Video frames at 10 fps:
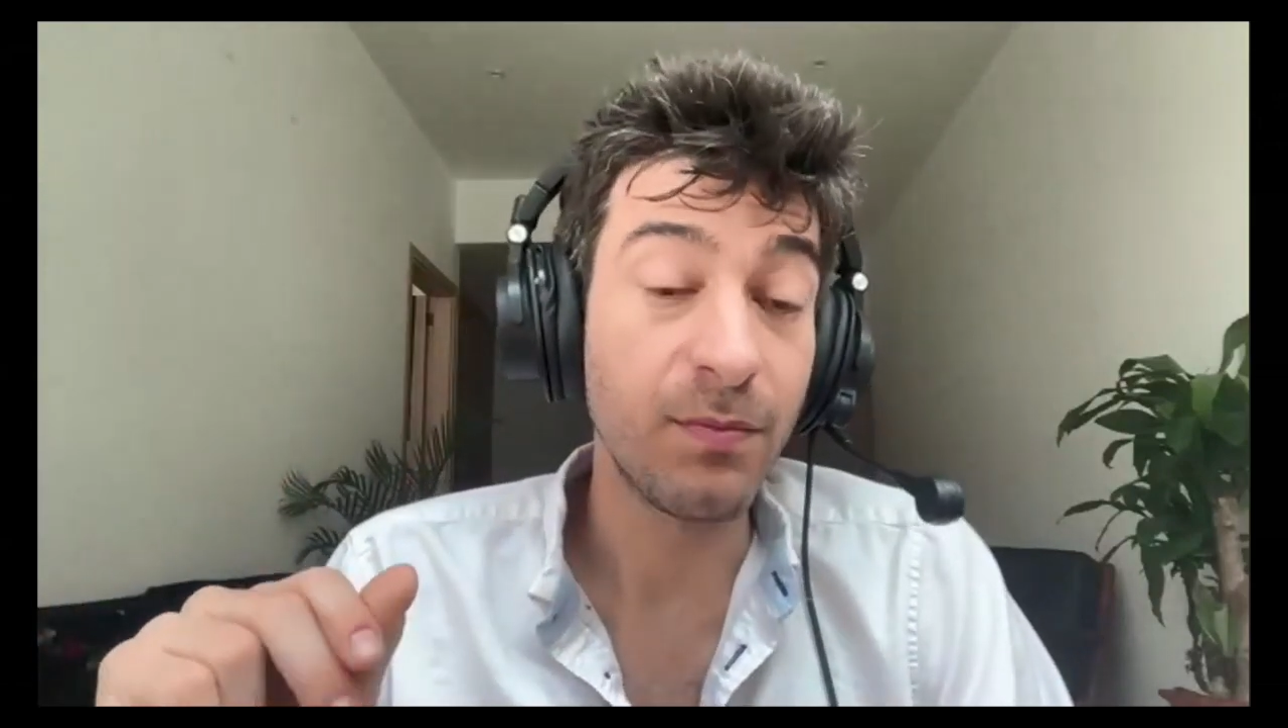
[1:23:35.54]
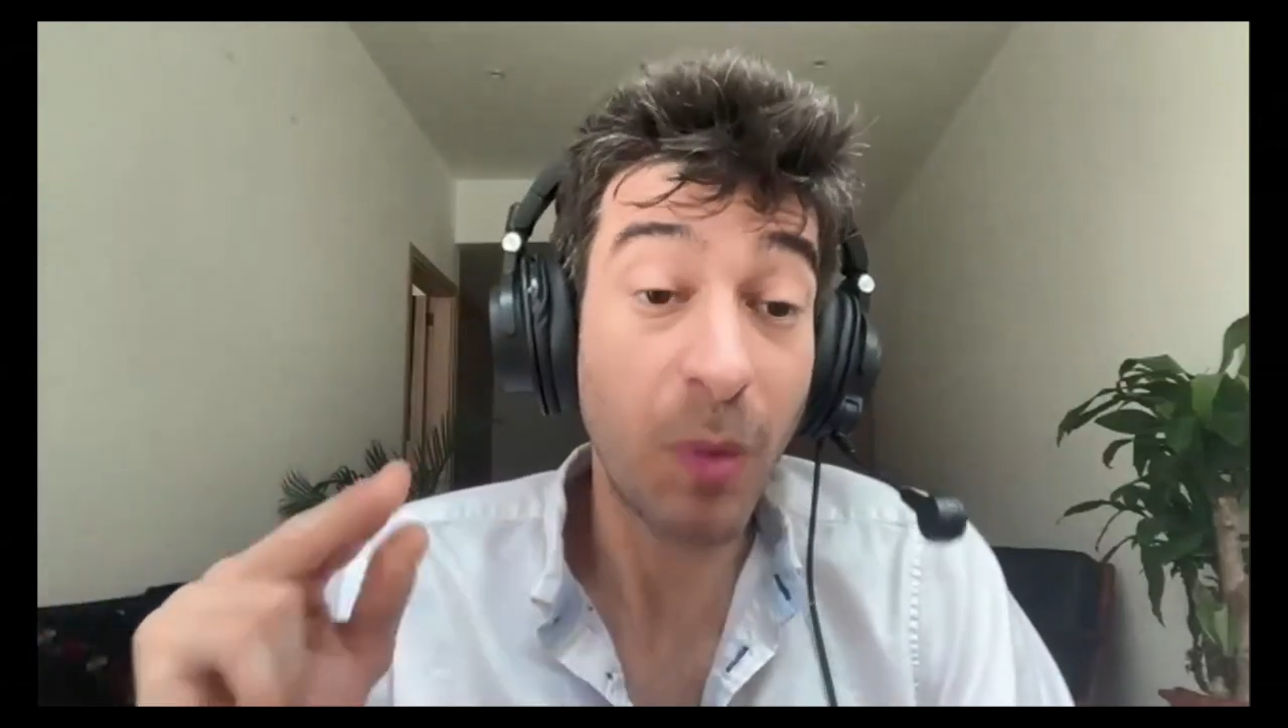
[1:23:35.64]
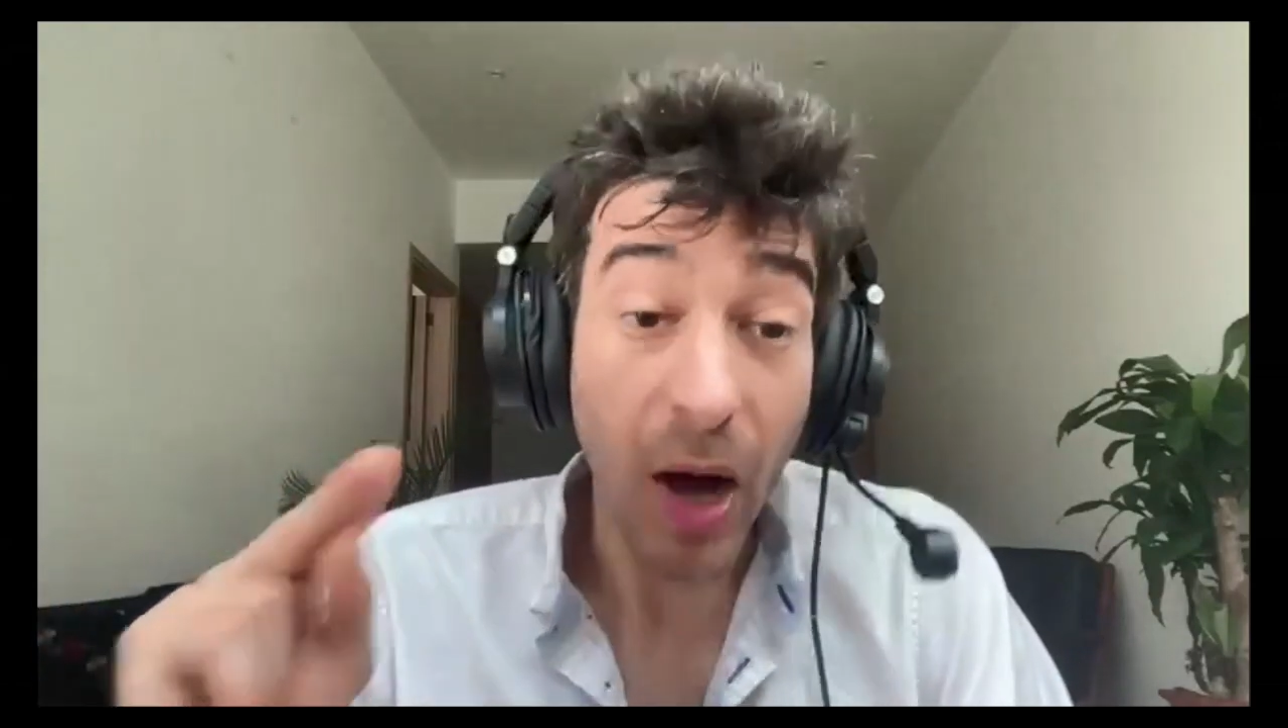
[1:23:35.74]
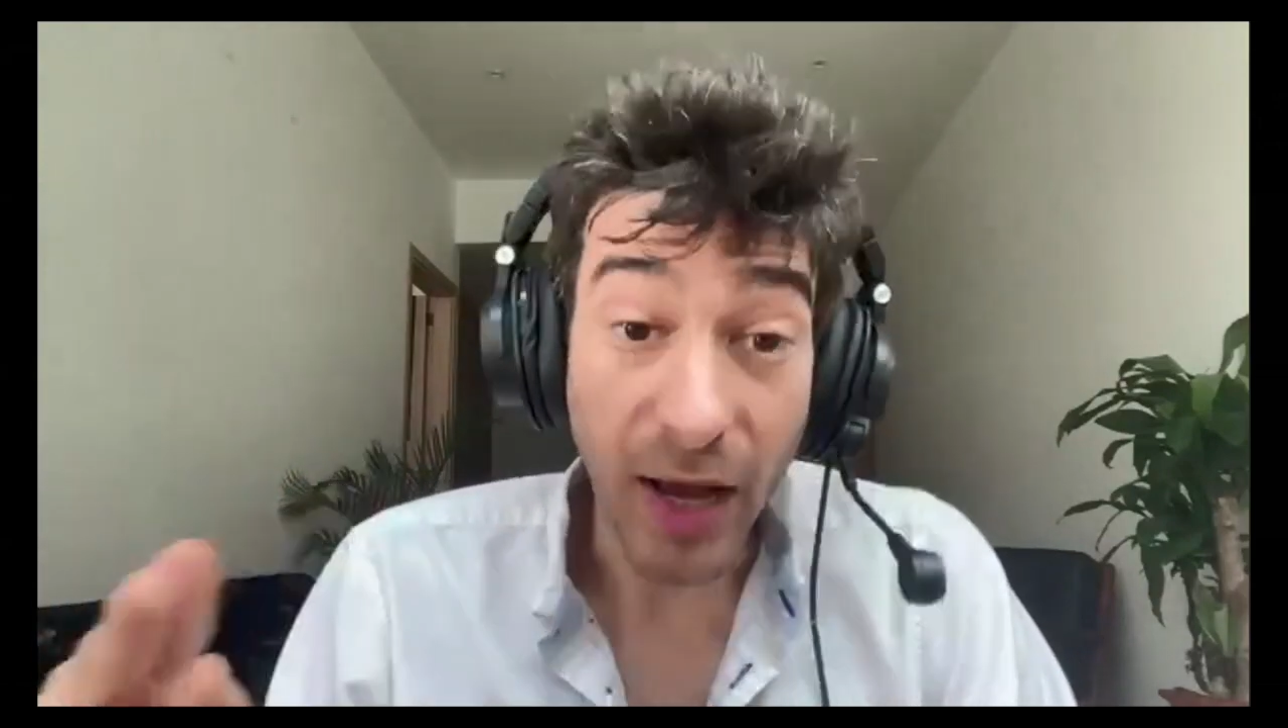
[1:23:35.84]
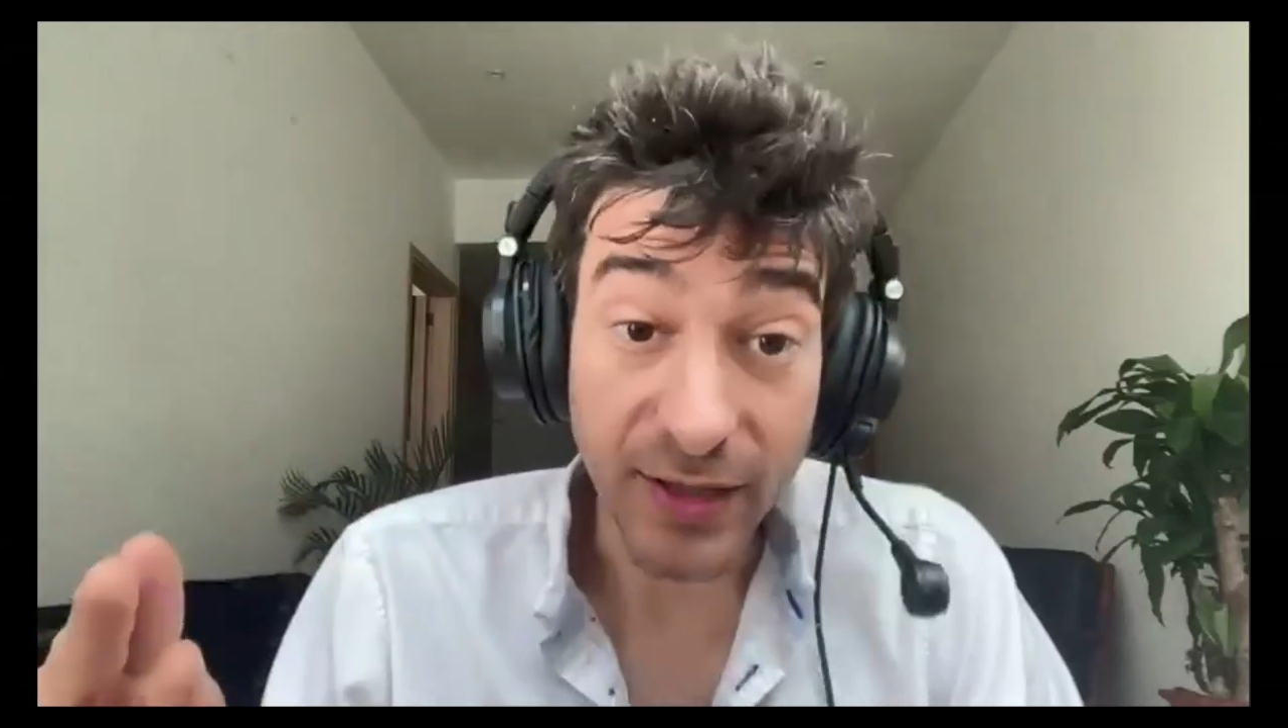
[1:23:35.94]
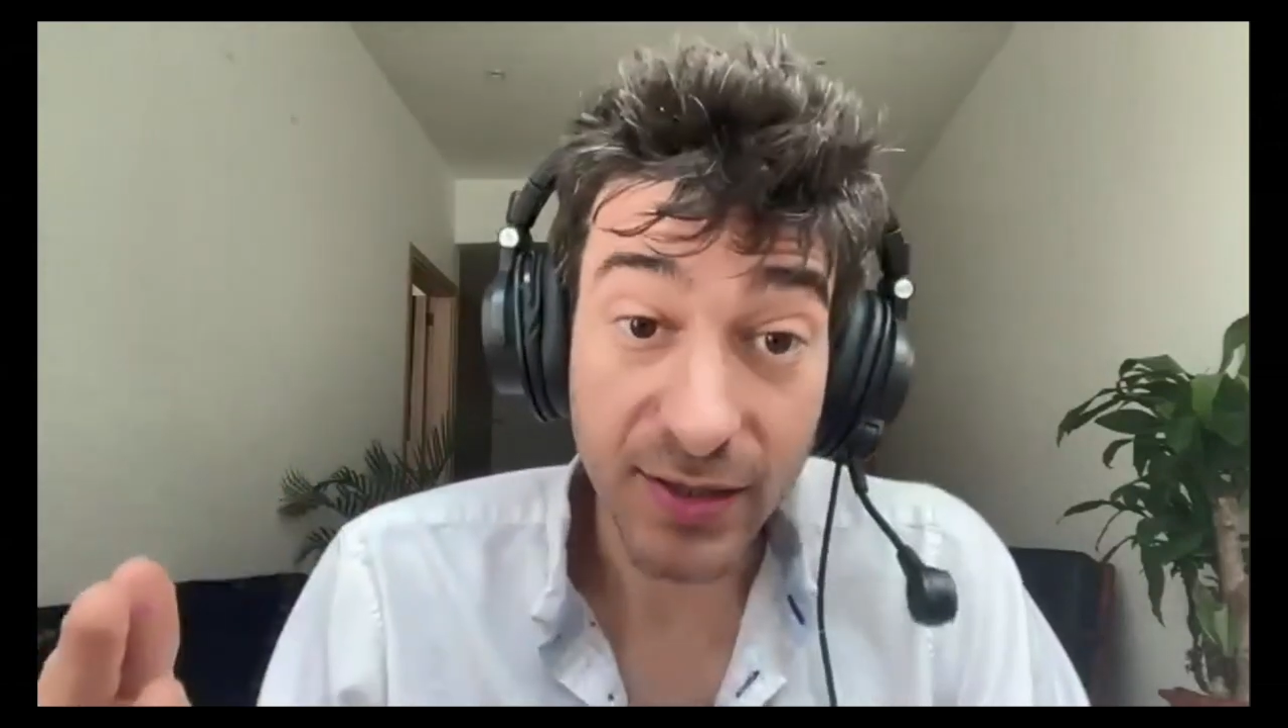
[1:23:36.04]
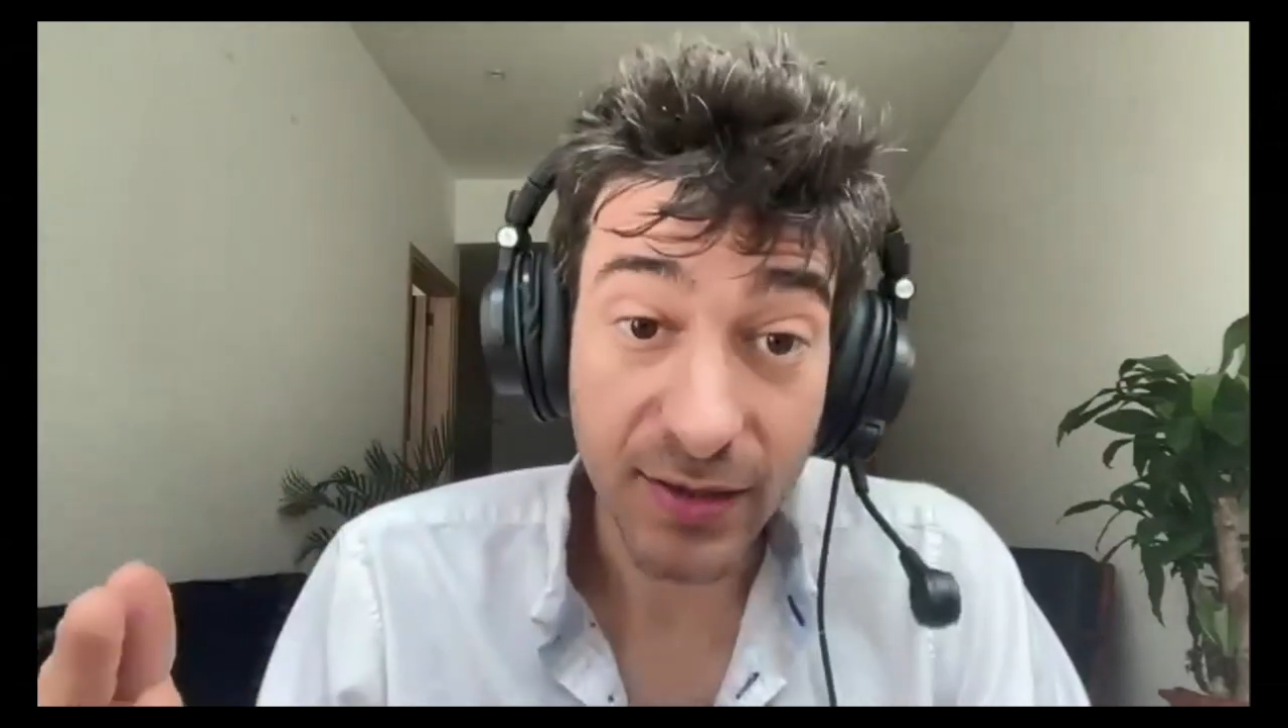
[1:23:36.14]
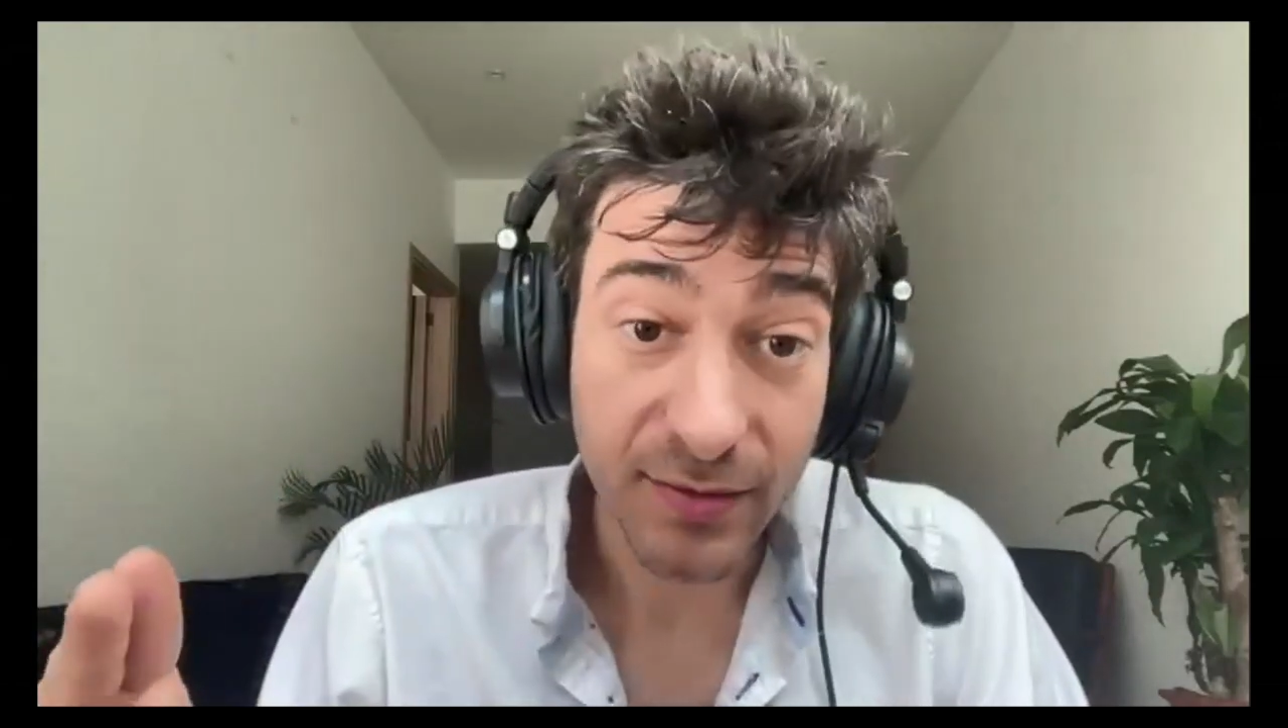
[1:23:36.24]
But